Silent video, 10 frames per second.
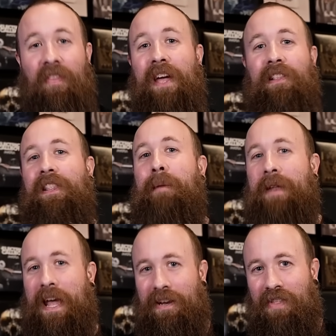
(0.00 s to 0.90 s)
they
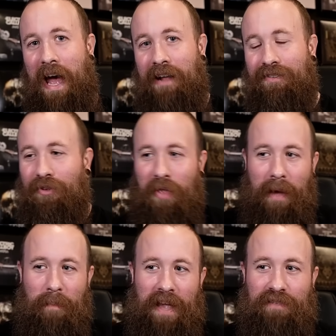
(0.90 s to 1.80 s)
eliminated that so
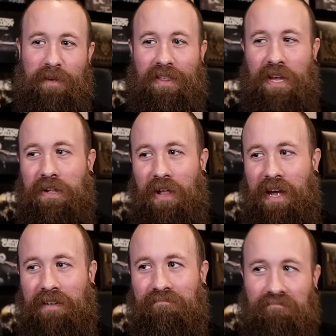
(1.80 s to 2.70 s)
that makes me think
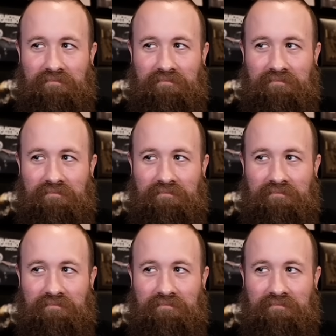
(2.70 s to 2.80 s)
like